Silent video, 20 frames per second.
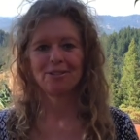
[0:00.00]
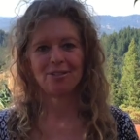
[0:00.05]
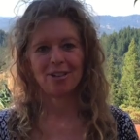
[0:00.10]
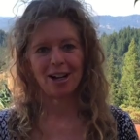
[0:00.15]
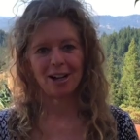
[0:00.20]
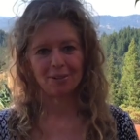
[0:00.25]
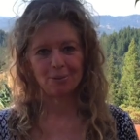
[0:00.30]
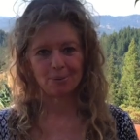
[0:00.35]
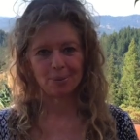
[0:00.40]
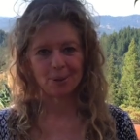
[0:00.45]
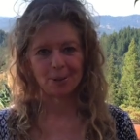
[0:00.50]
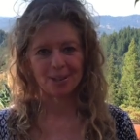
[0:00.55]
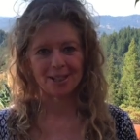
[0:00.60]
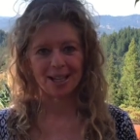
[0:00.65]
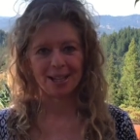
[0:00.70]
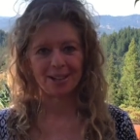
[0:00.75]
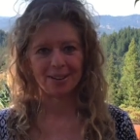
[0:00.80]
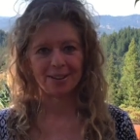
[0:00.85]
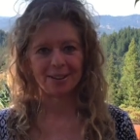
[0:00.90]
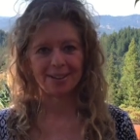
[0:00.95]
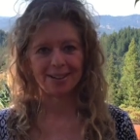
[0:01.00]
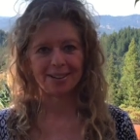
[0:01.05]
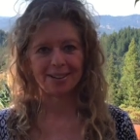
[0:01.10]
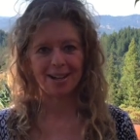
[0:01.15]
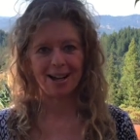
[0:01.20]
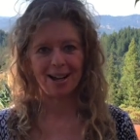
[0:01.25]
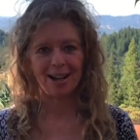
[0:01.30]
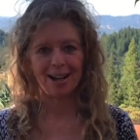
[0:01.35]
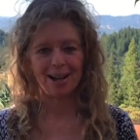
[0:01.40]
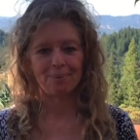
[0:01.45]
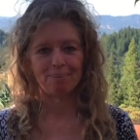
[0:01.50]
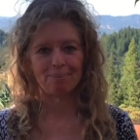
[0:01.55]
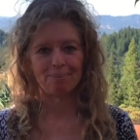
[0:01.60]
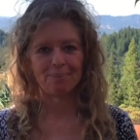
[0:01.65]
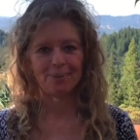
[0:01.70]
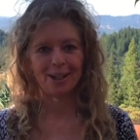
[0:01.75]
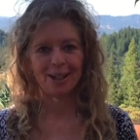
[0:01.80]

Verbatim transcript: 5% of the time.